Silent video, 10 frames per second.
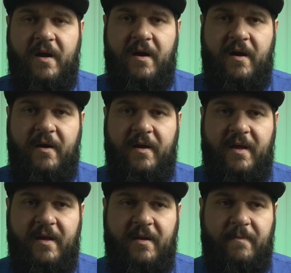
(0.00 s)

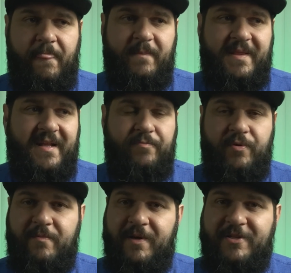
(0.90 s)
But that's
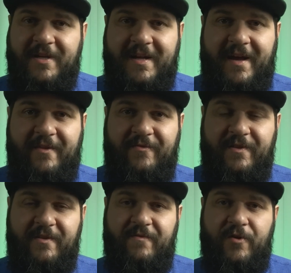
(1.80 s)
pretty much it, guys,
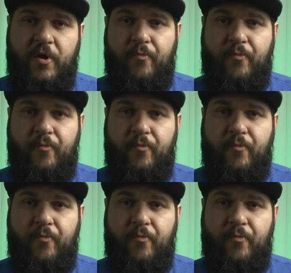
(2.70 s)
for this video.